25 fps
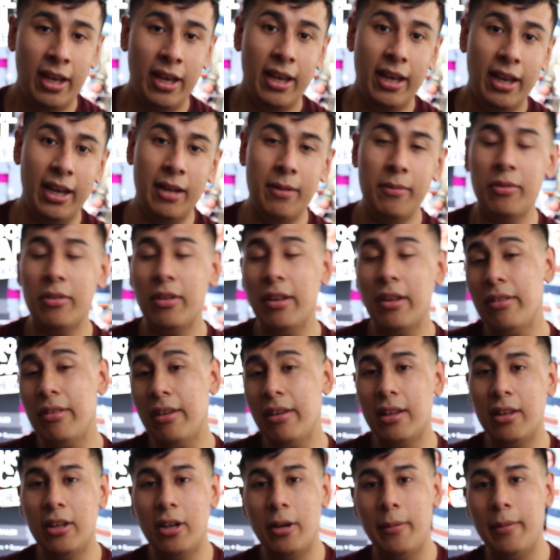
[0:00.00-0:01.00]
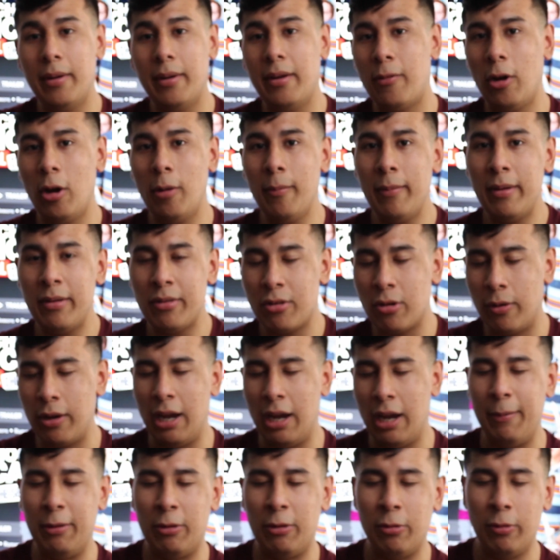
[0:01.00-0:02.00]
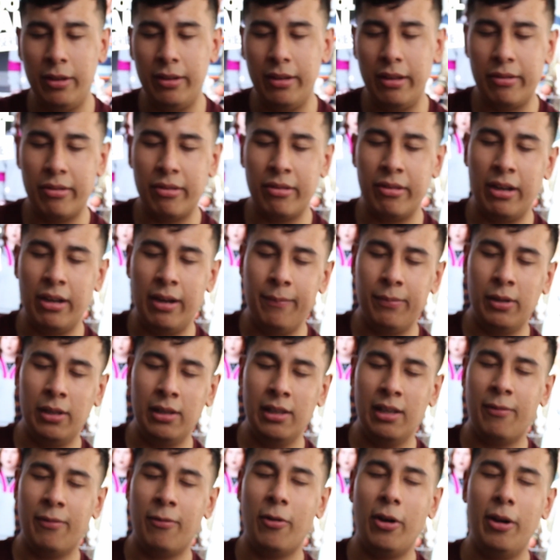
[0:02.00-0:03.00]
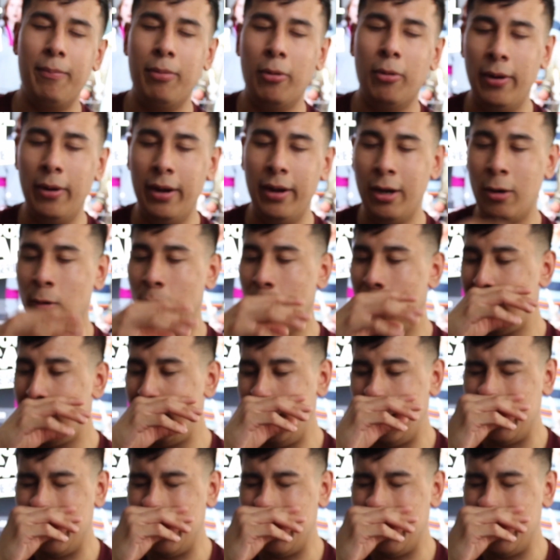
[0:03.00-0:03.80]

And I'm sensing a little bit of romance going on between this delivery boy and Courtney,